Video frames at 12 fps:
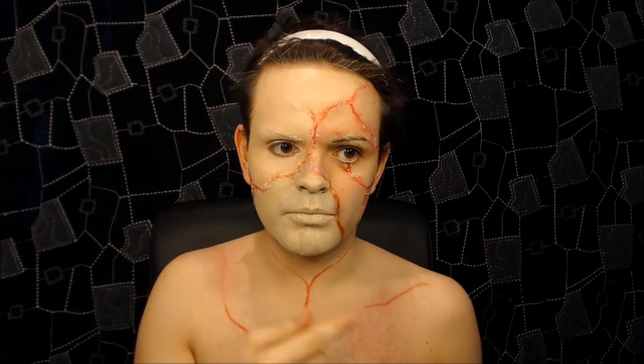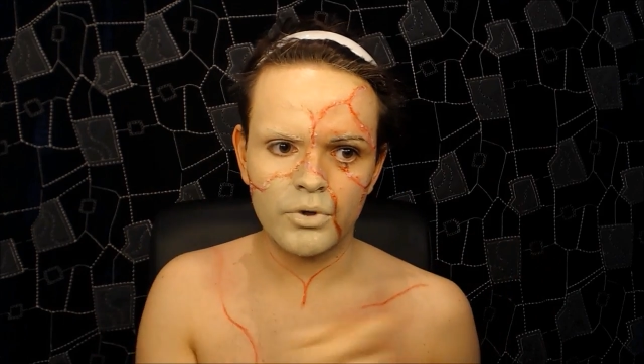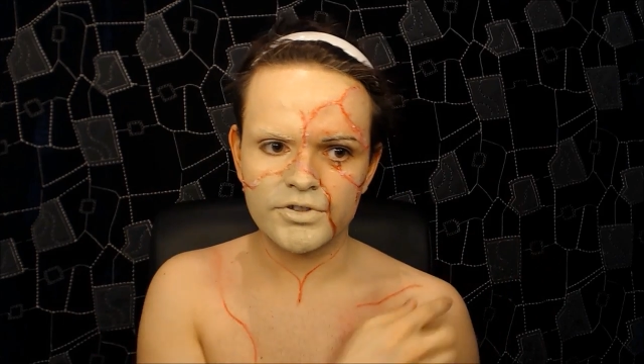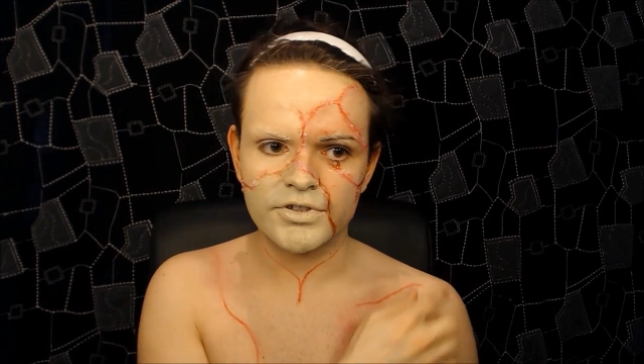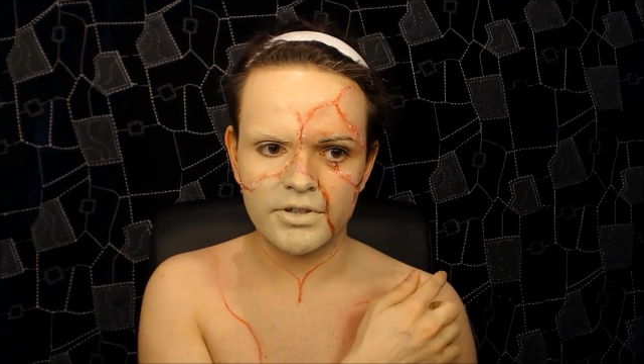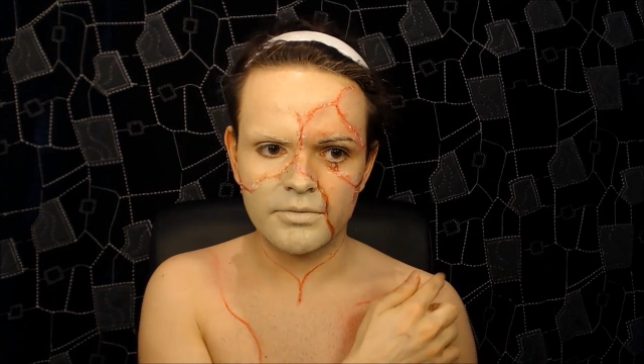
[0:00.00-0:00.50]
and
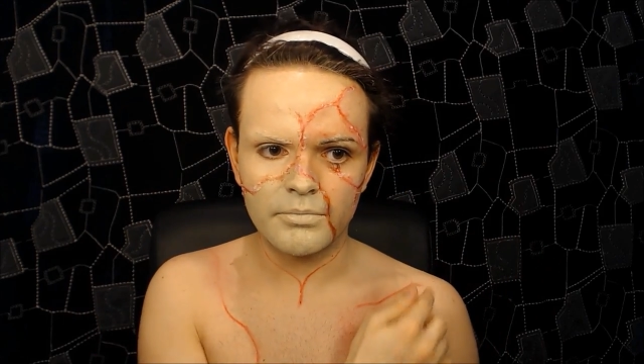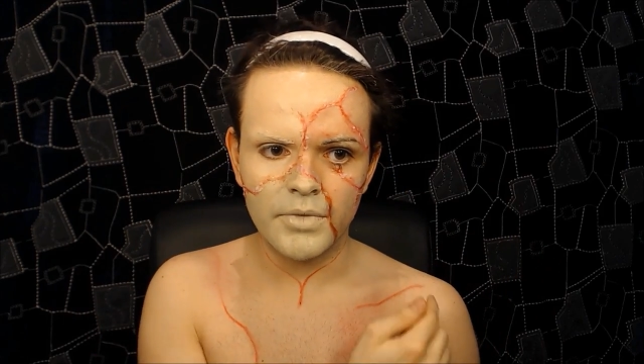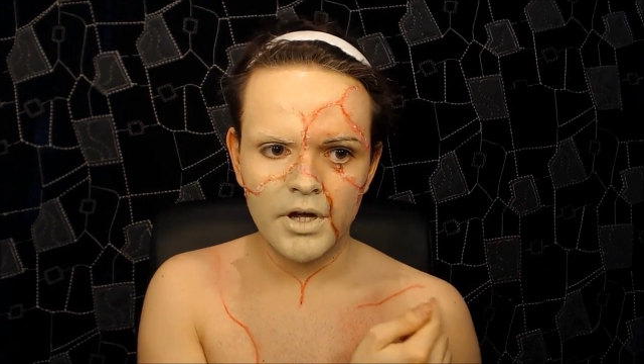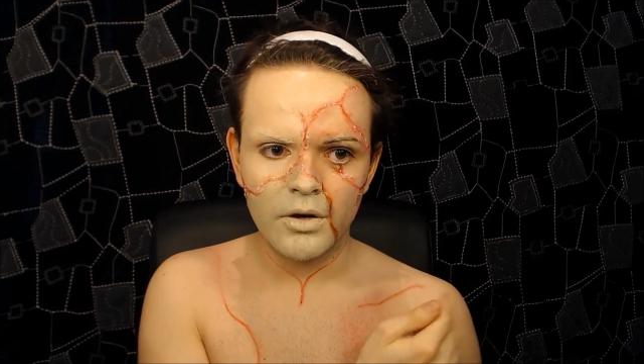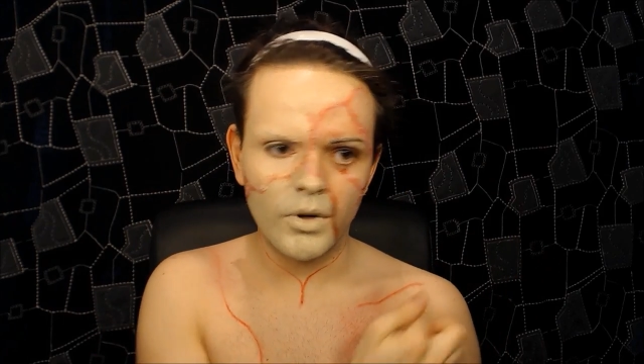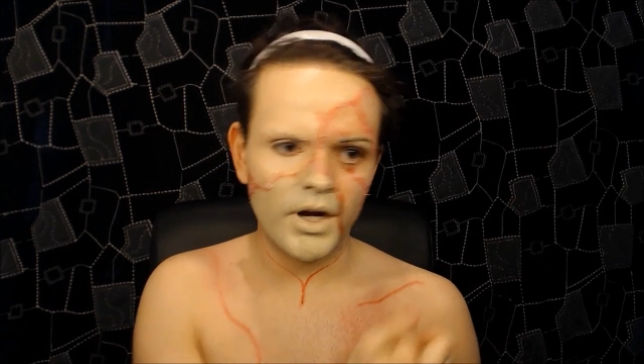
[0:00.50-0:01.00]
put
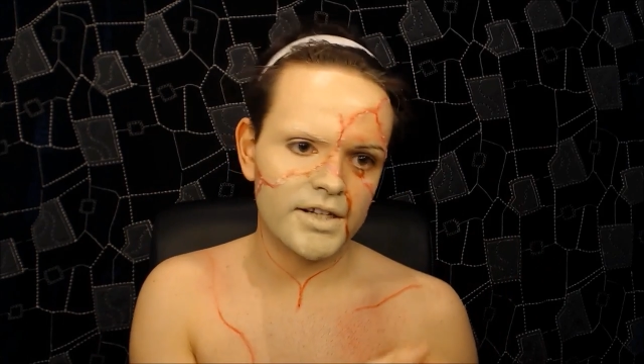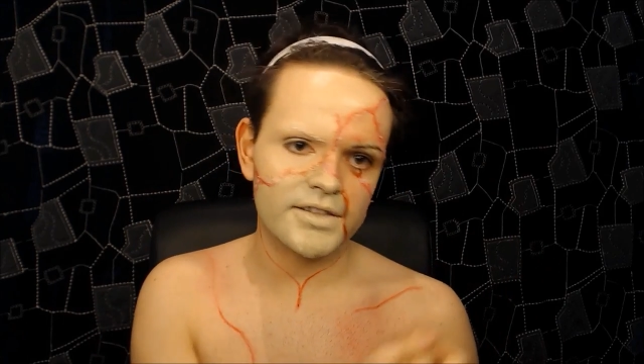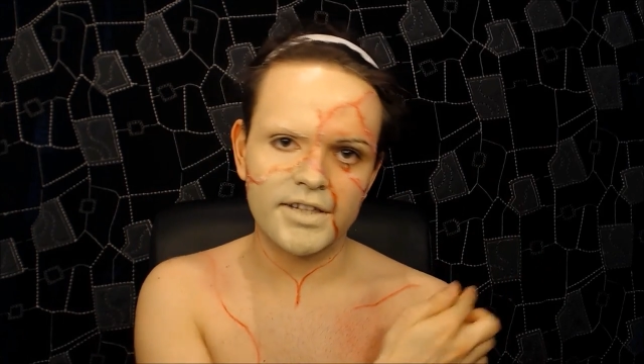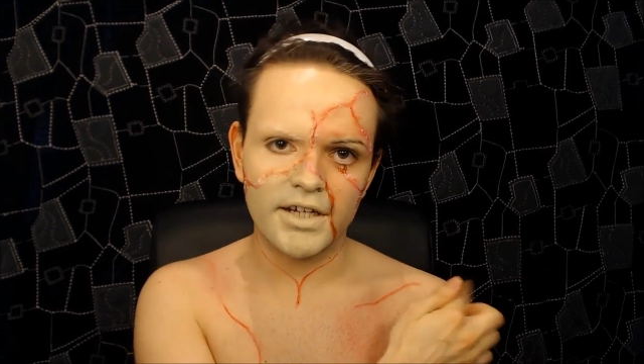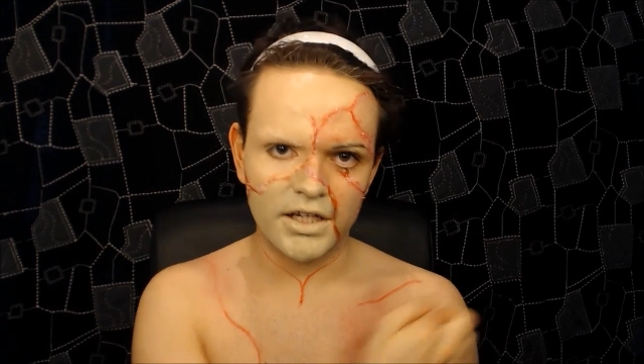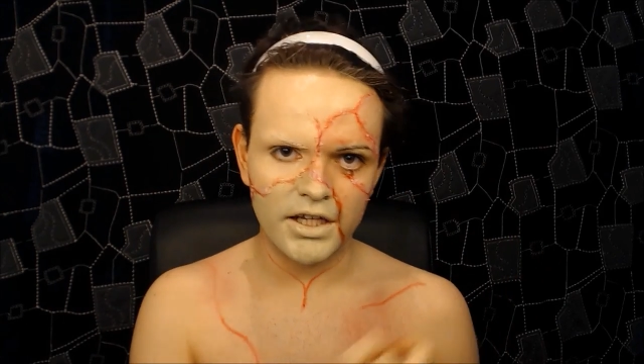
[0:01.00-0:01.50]
some
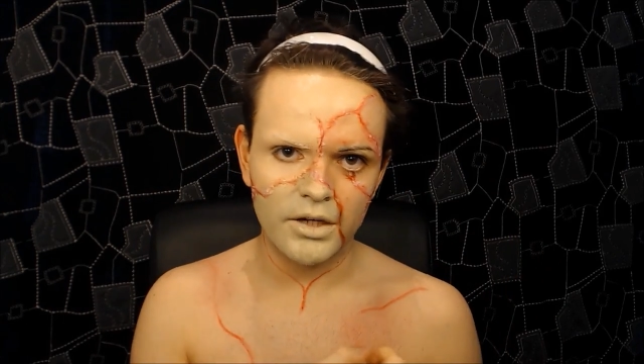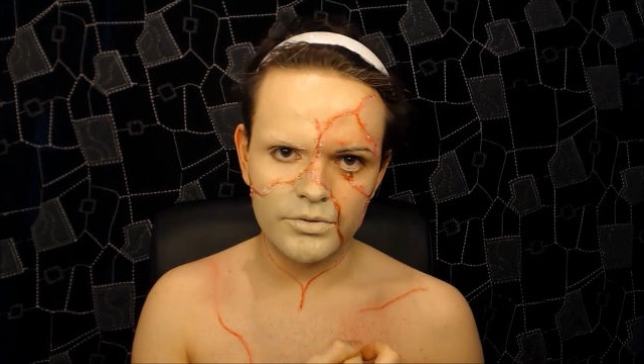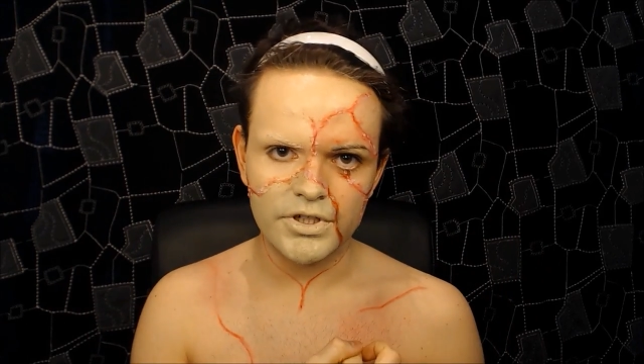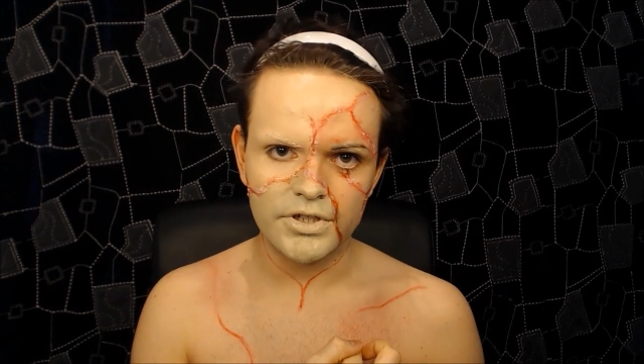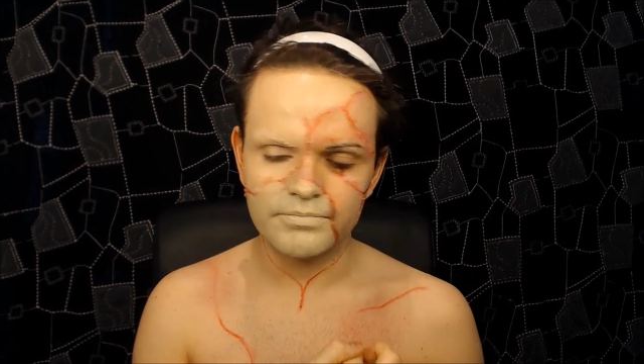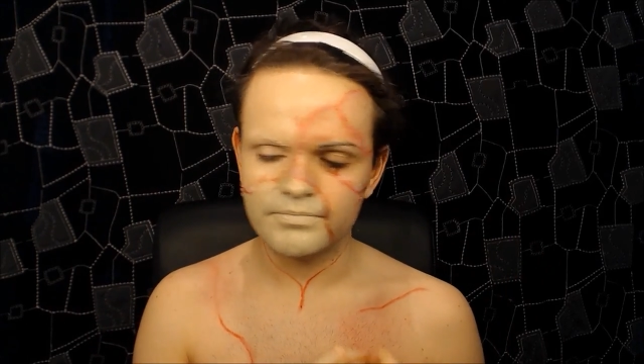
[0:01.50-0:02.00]
wax, then
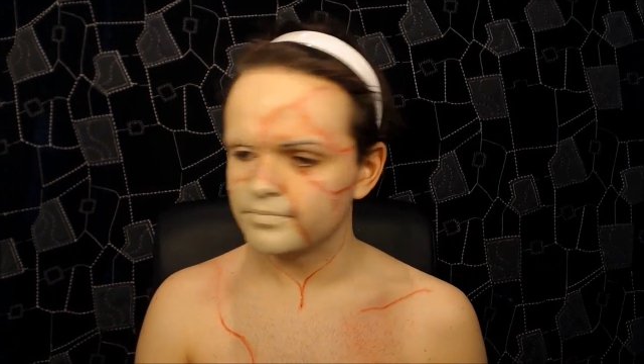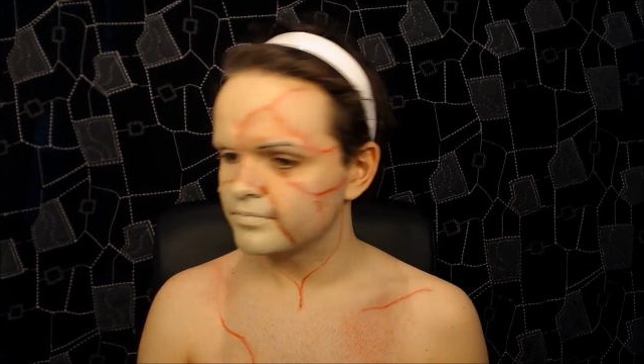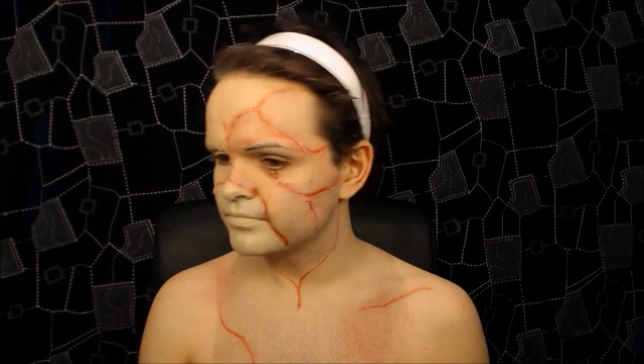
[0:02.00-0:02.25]
collodion.